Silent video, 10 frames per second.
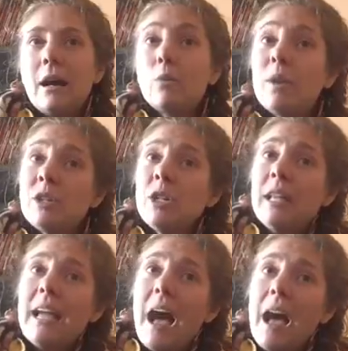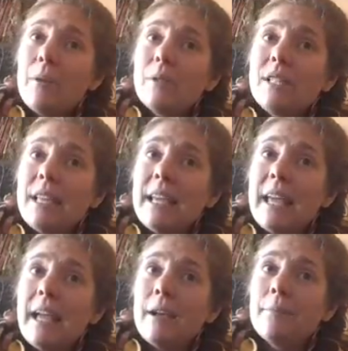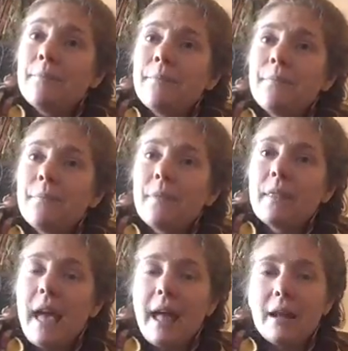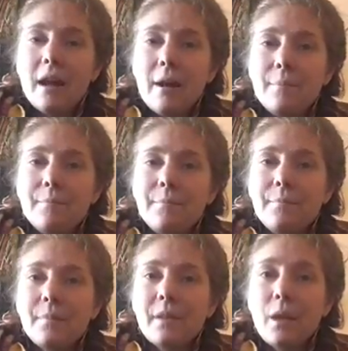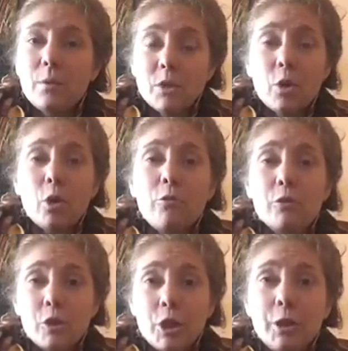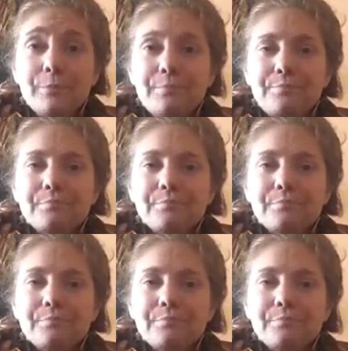originally I was thinking that it was a girl for sure.